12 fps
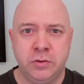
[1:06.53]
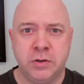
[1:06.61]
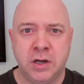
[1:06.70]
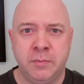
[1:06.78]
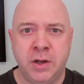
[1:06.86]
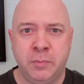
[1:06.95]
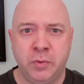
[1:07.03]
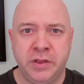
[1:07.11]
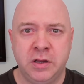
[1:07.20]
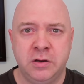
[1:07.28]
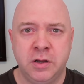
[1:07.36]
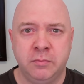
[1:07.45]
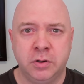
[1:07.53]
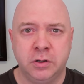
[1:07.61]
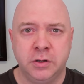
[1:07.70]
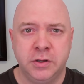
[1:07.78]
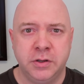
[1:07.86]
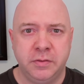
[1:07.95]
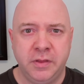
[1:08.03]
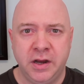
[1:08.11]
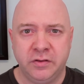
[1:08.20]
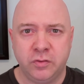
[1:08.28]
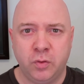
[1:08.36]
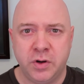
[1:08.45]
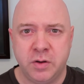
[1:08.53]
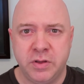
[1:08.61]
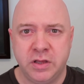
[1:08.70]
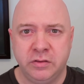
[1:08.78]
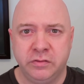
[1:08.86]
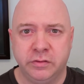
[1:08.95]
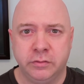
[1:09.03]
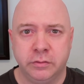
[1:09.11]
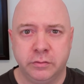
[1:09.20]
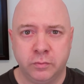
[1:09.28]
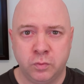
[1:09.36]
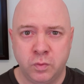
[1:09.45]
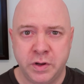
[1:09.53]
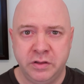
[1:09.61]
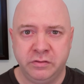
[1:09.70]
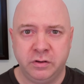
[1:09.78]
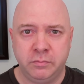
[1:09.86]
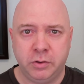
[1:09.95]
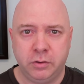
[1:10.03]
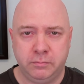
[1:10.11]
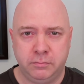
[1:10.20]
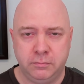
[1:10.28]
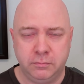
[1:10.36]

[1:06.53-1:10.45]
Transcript: you come up with a number that is going to be considered reasonable.